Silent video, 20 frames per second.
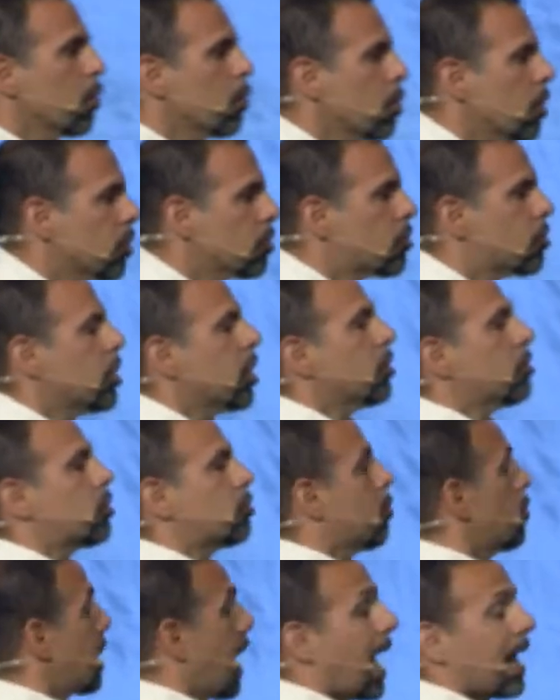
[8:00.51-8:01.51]

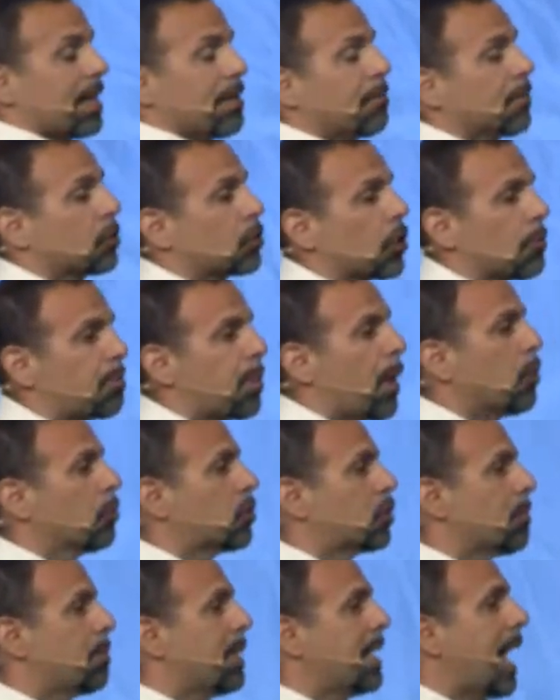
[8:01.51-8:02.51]
we're not even
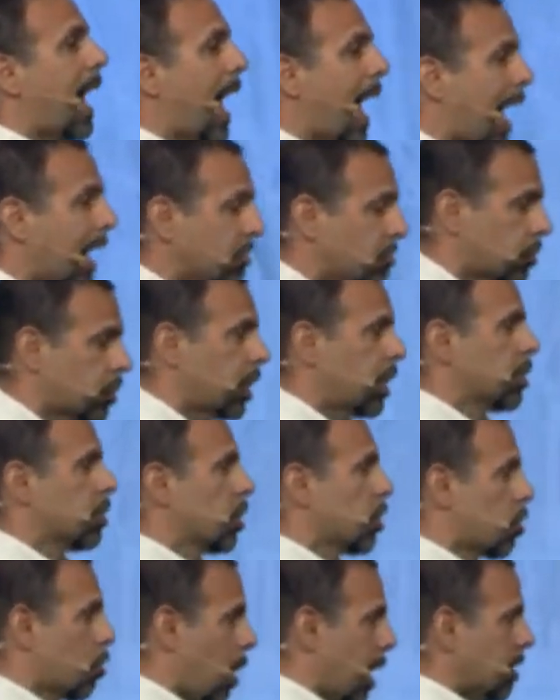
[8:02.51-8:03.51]
supposed to be asking the
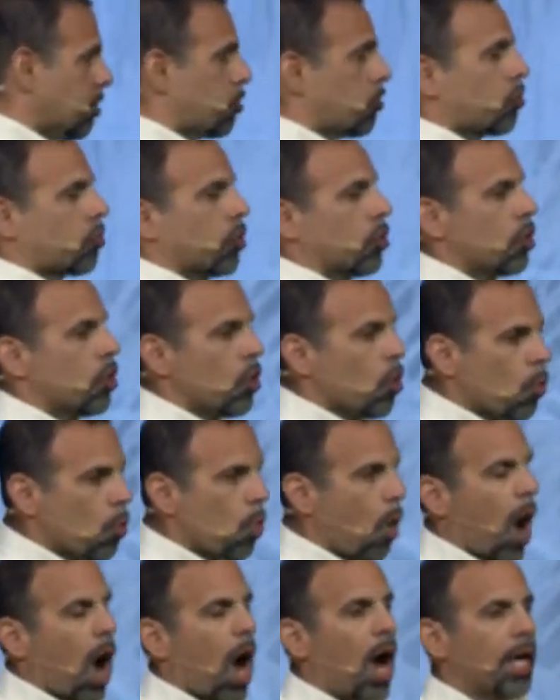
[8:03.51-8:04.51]
question,
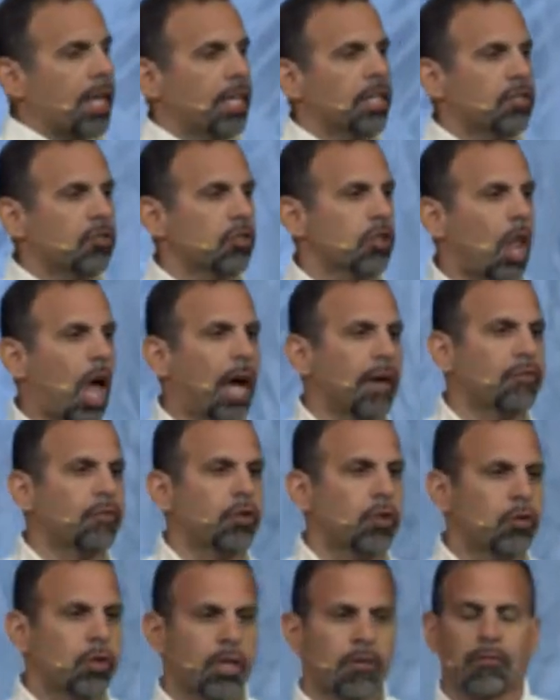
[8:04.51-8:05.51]
why is life
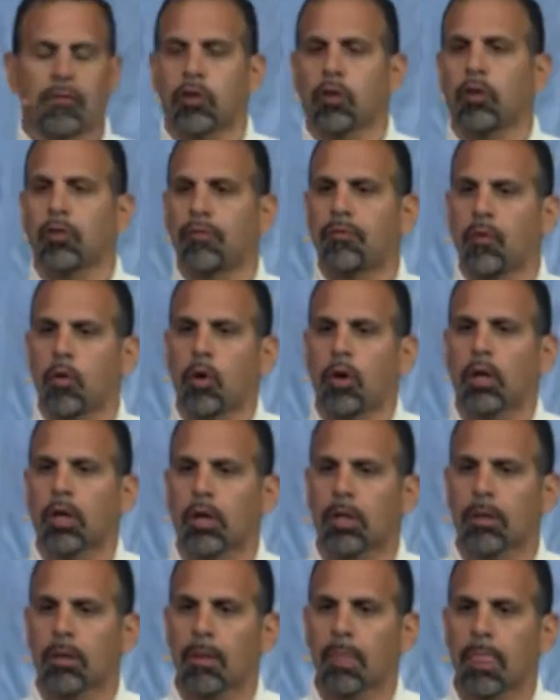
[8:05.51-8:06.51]
so difficult for her?
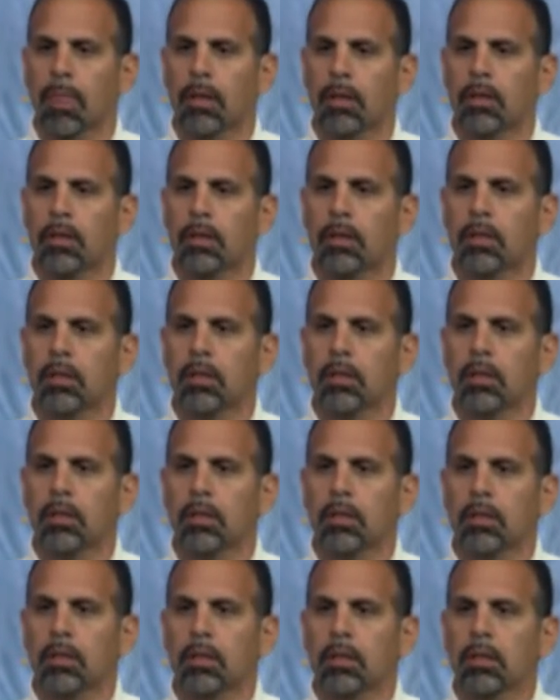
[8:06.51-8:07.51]

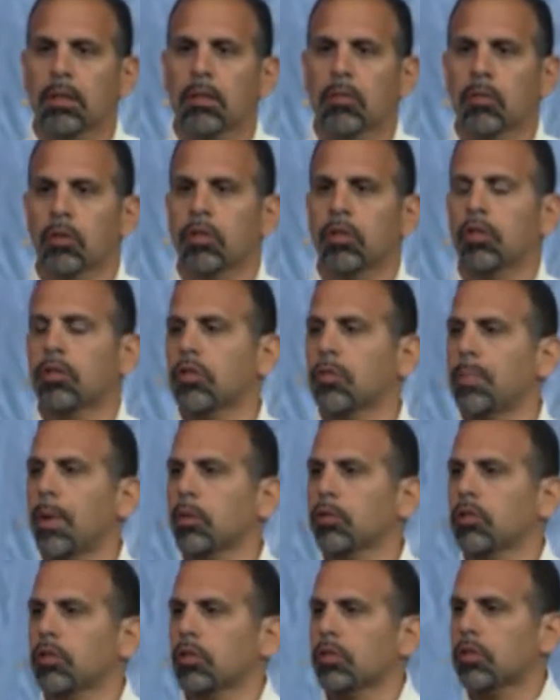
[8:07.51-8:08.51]
We're just
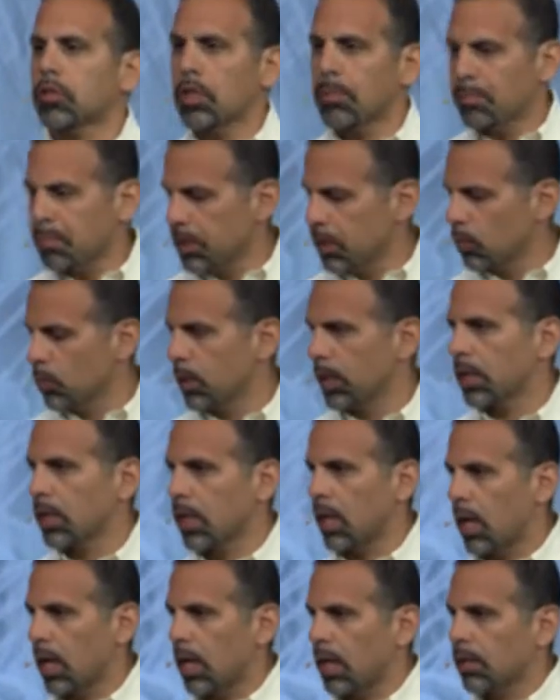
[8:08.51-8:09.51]
supposed to simply
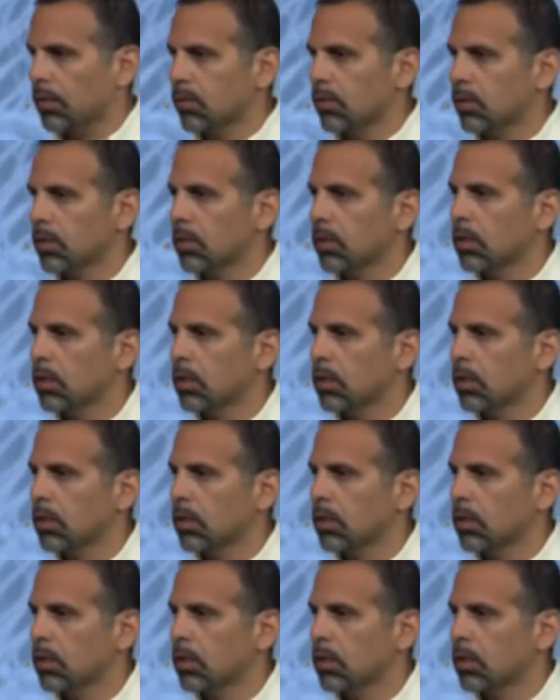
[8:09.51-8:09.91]
realize